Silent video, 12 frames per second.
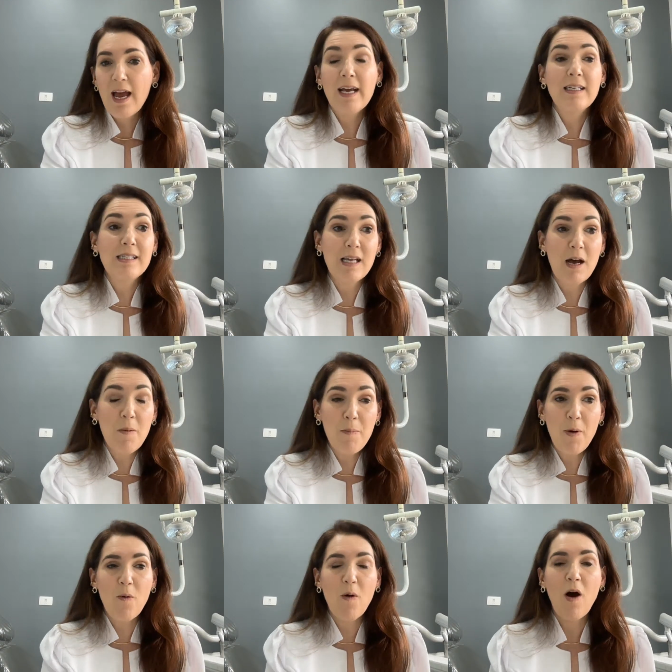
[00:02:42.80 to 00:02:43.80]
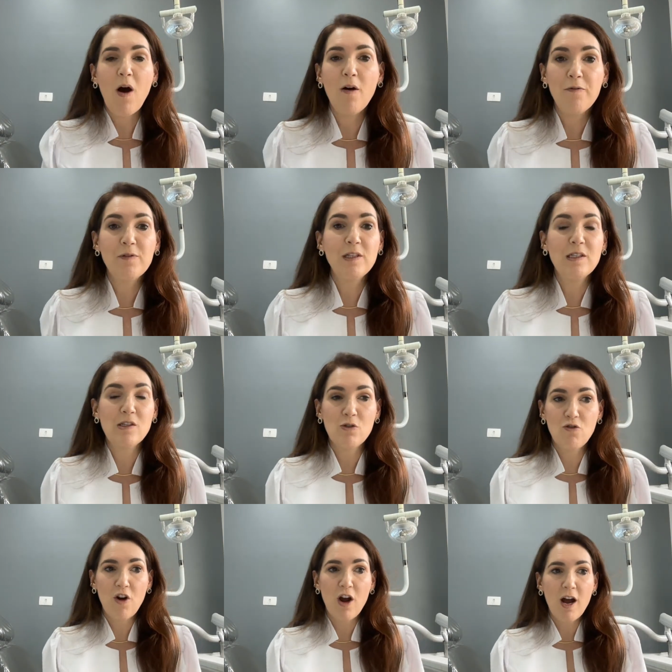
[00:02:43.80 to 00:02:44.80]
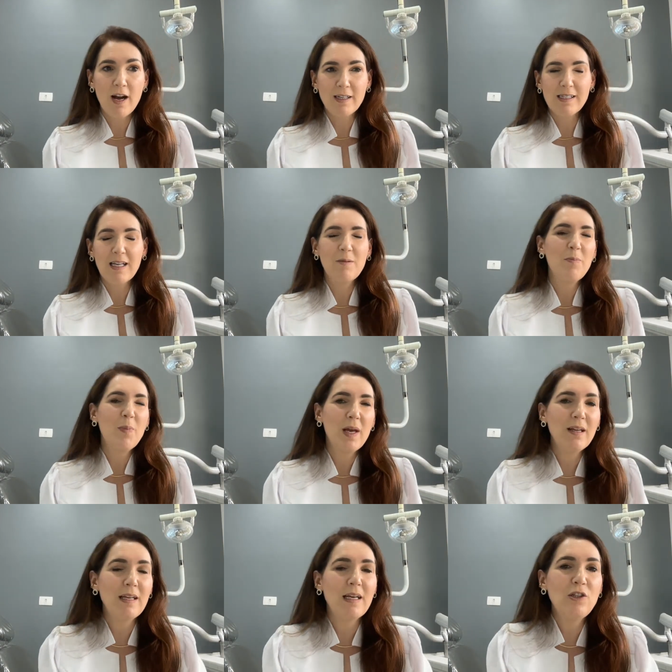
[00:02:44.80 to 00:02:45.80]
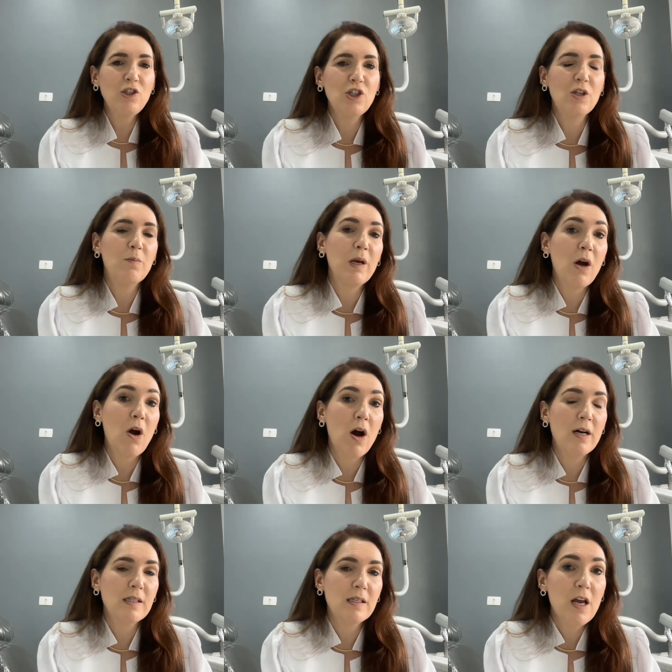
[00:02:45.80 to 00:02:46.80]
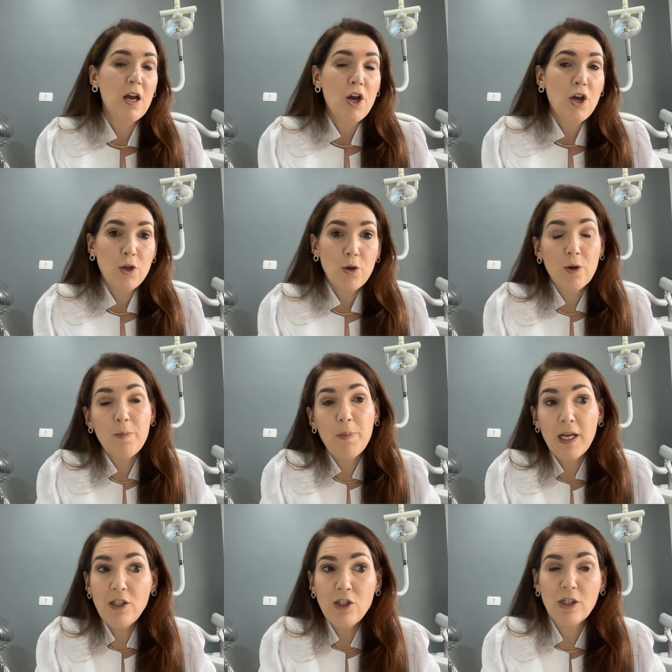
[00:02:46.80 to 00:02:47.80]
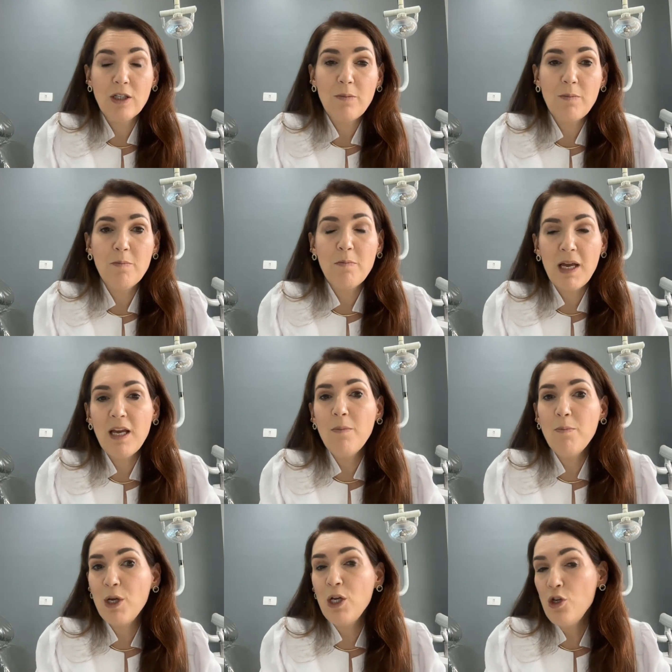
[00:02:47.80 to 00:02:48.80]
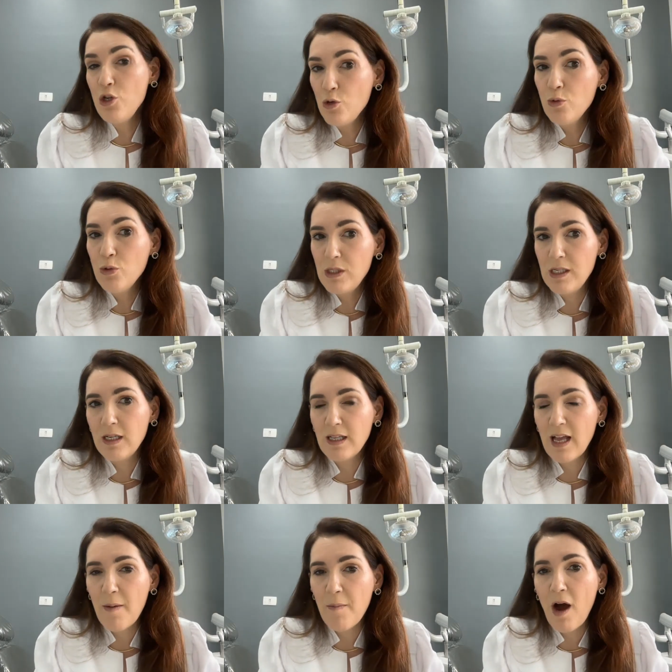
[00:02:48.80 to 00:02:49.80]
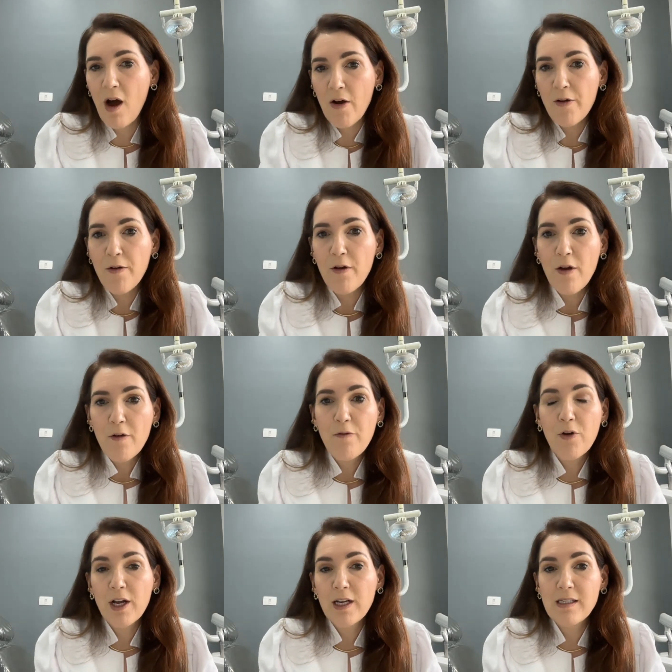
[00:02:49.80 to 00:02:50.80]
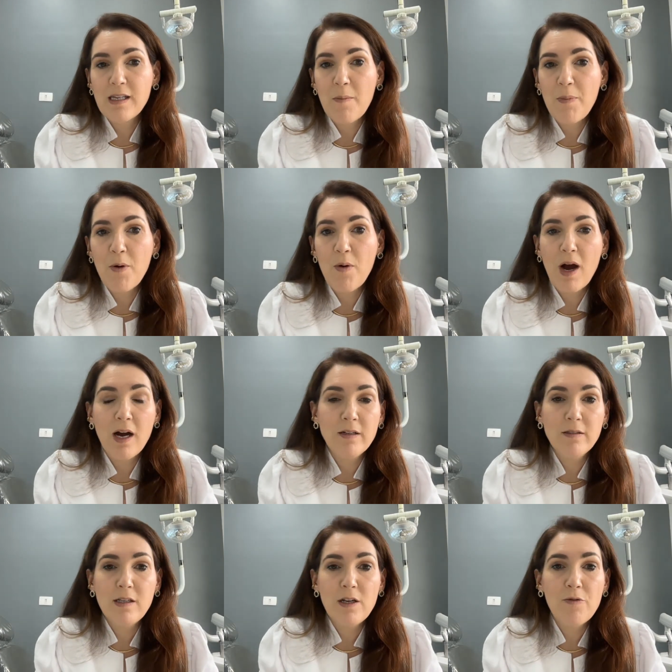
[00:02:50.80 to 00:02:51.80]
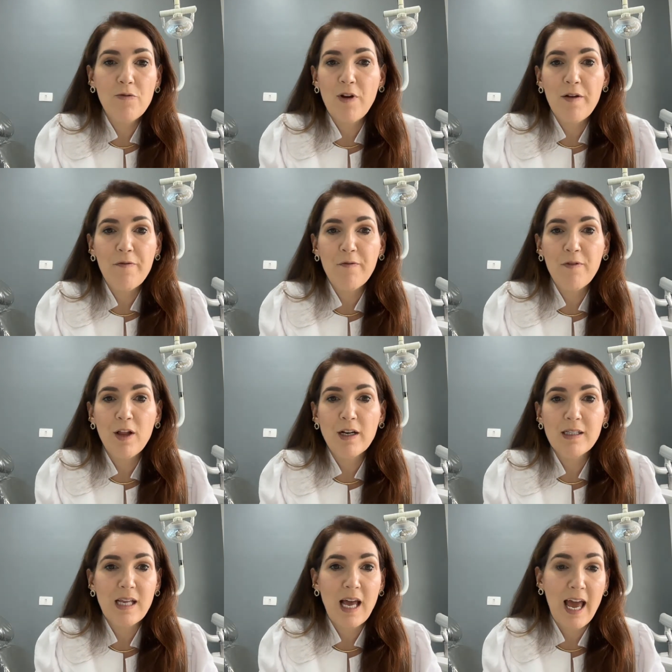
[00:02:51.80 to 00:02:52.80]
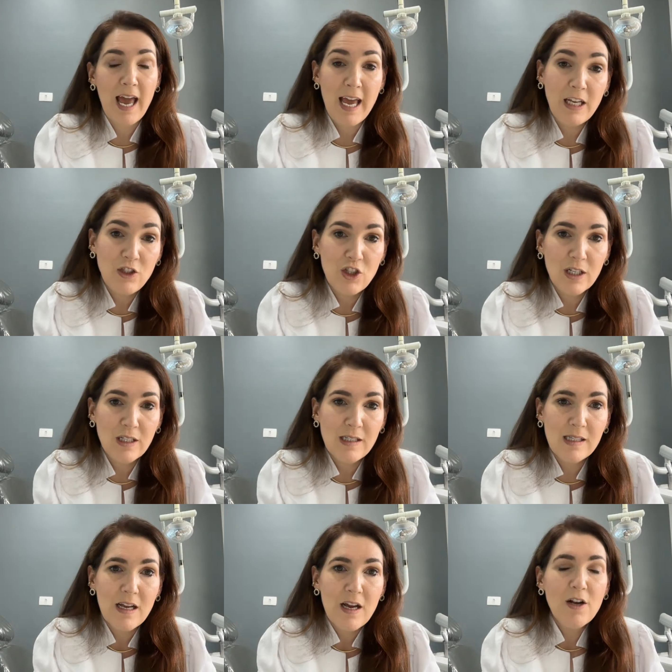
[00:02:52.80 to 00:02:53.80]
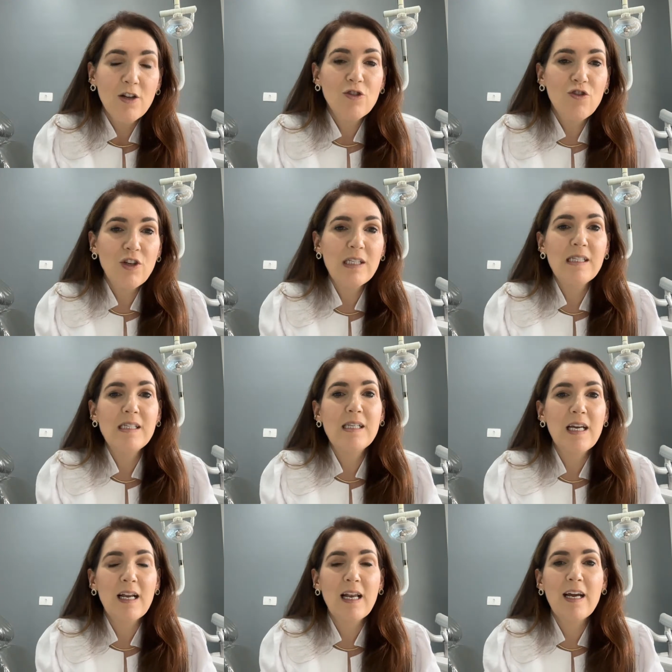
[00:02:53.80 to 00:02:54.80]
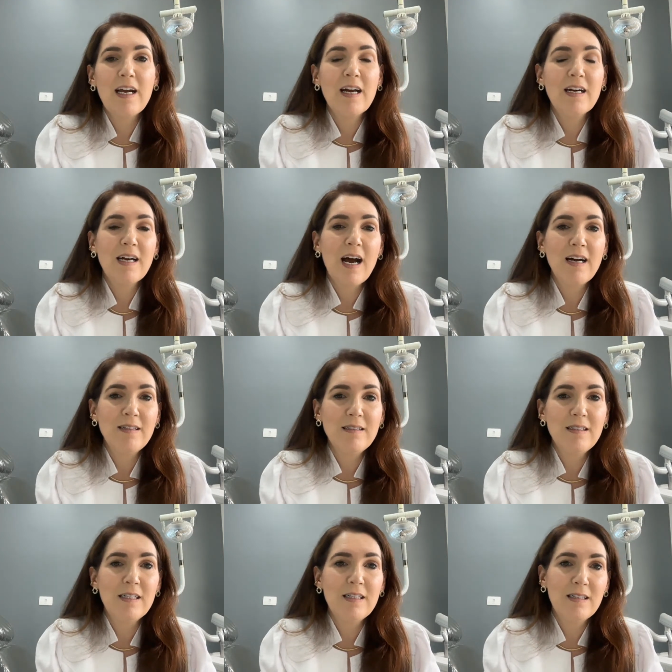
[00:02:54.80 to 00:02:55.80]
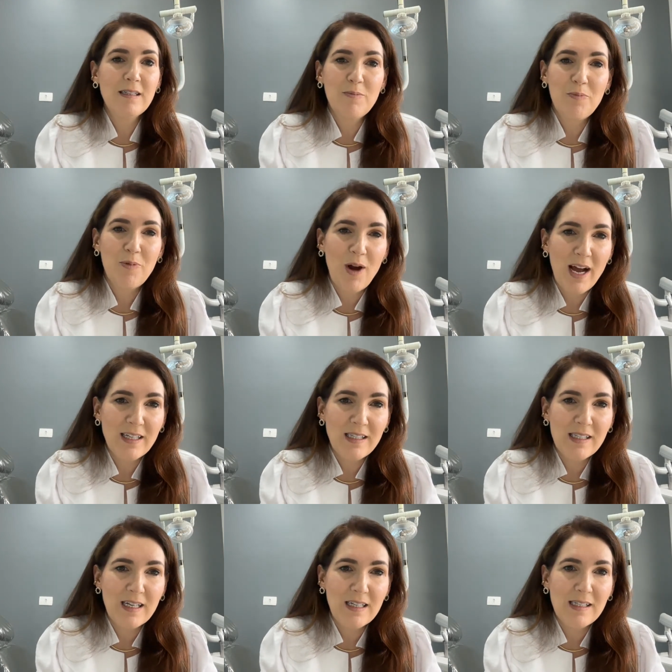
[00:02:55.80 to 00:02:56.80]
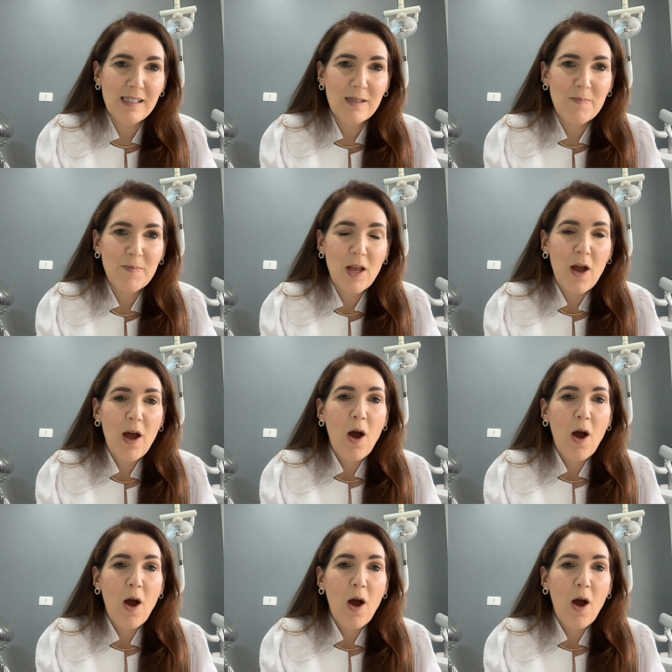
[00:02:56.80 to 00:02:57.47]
Example of these drugs, pay attention because your patient may be using them, are, for example, anti-reflux agents, tricyclic antidepressants,